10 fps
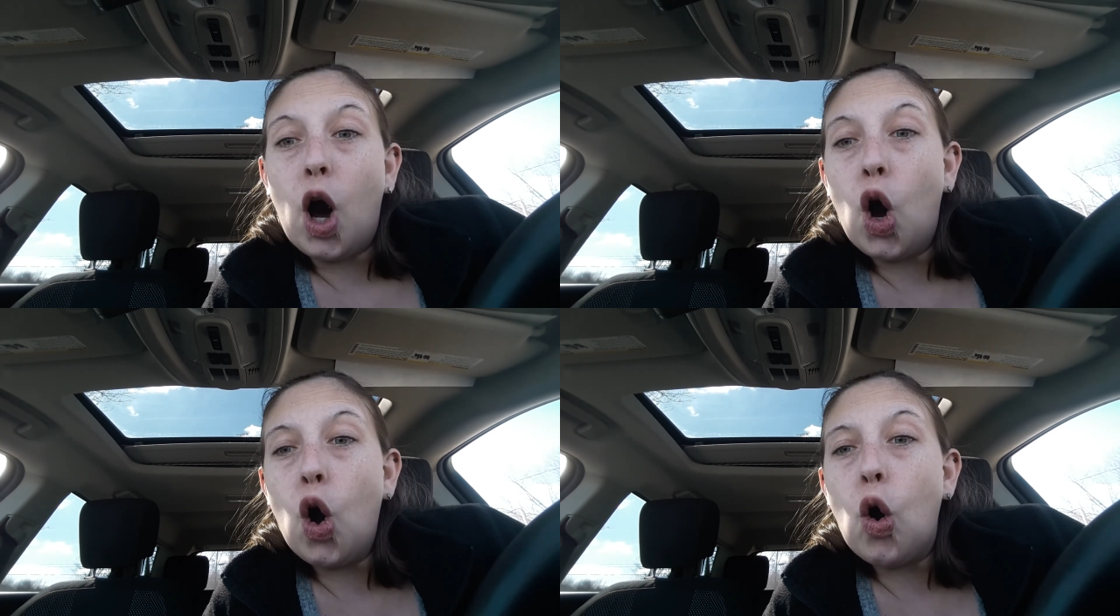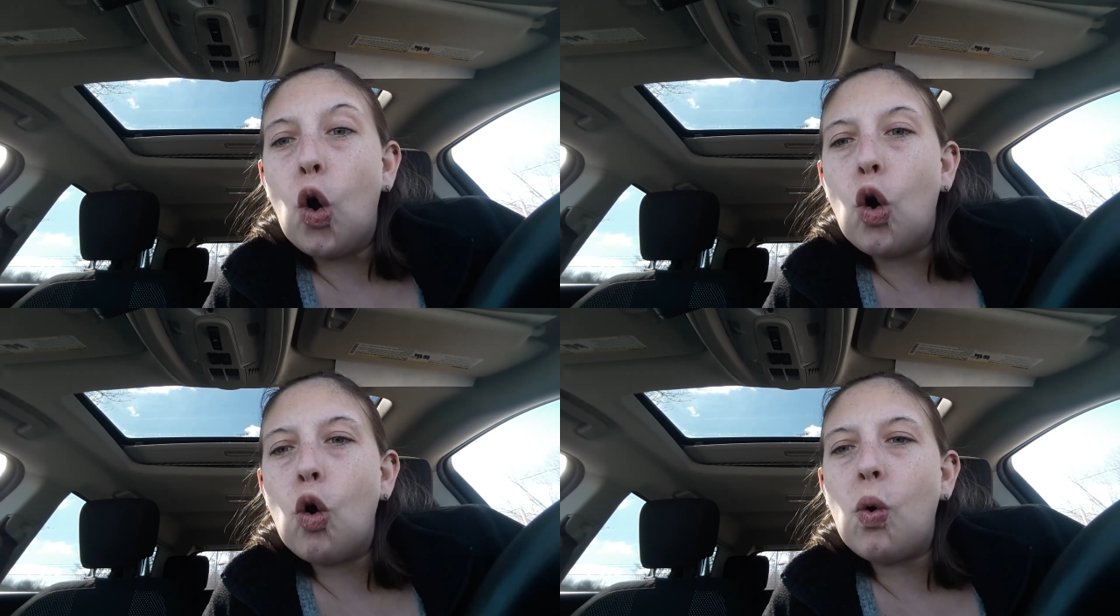
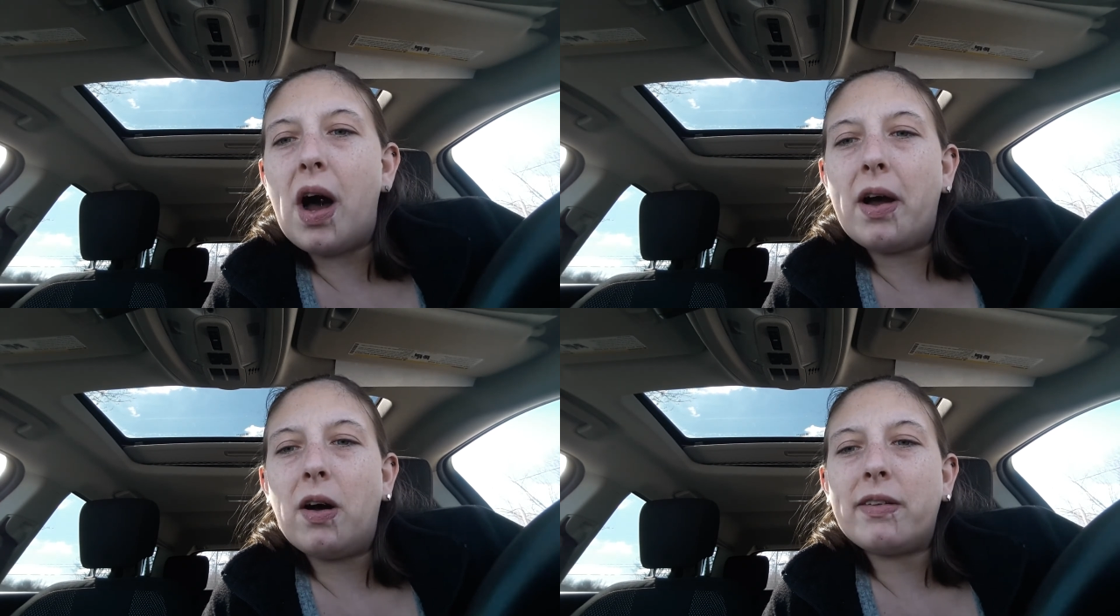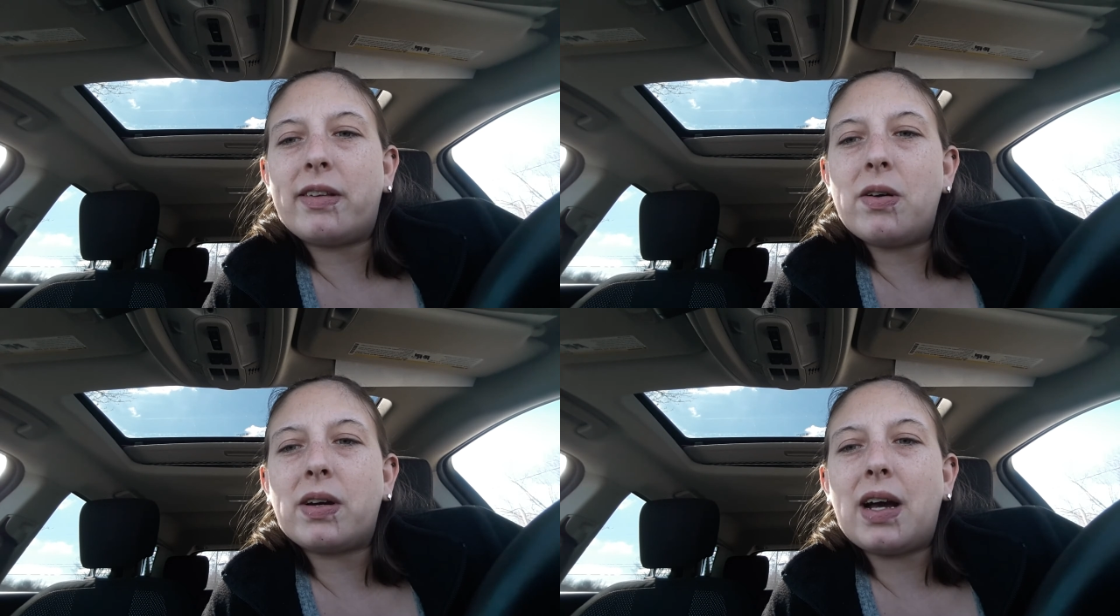Oh, I
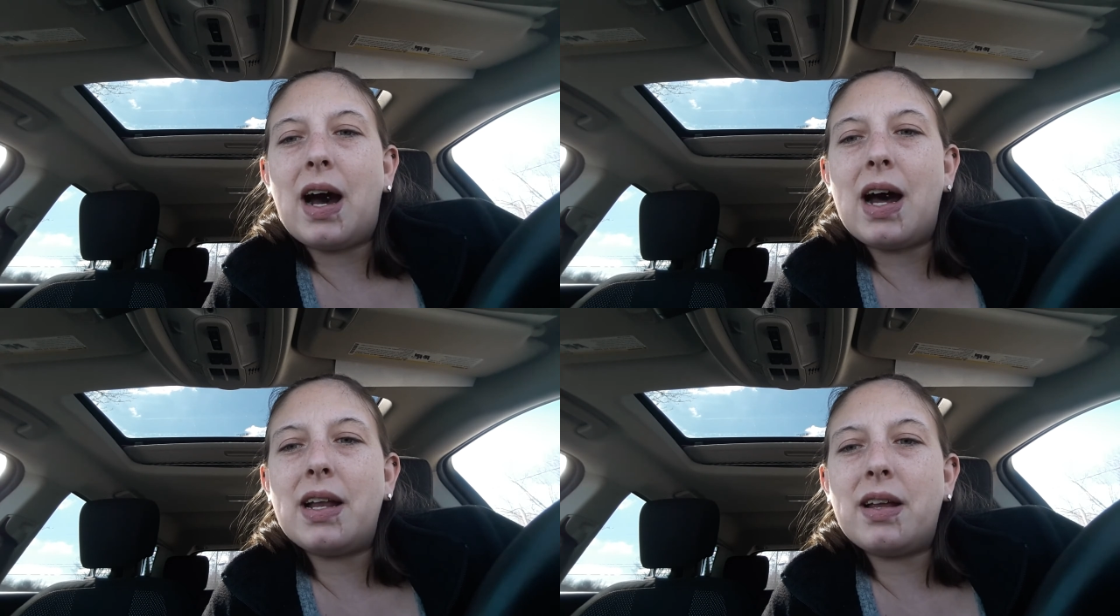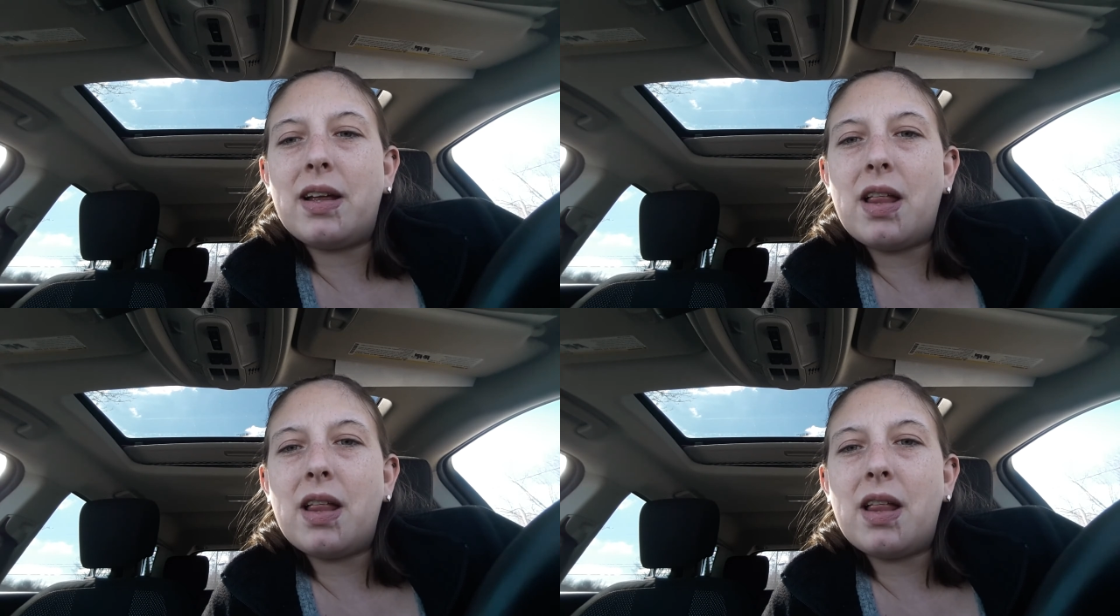also got